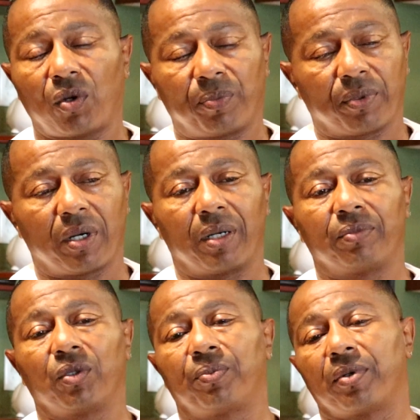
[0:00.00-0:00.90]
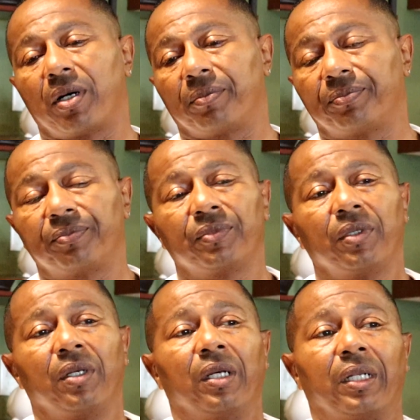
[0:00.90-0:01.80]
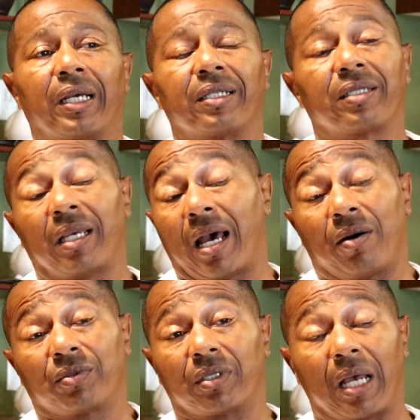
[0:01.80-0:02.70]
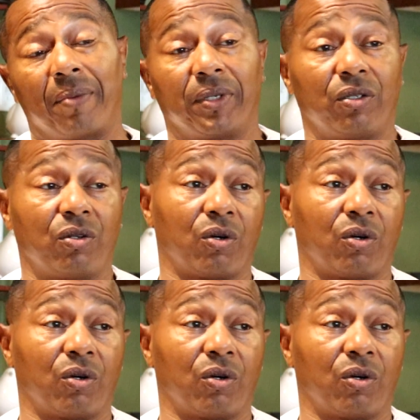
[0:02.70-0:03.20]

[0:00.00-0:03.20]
No problem, no problem. Like I said, I was, I mean, you